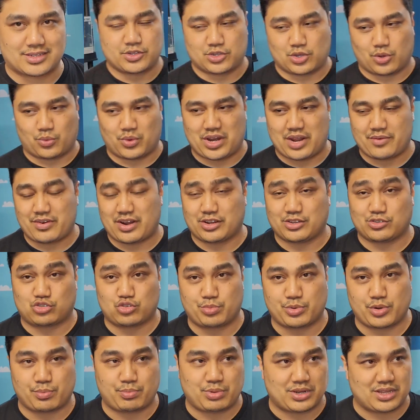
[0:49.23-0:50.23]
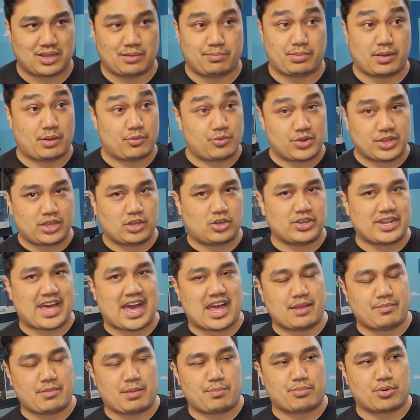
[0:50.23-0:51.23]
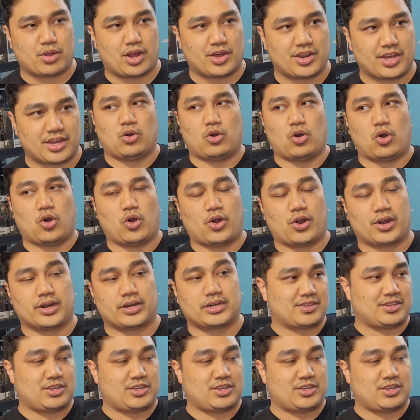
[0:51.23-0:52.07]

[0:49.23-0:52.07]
So whenever our distributor put up a really good anime product or,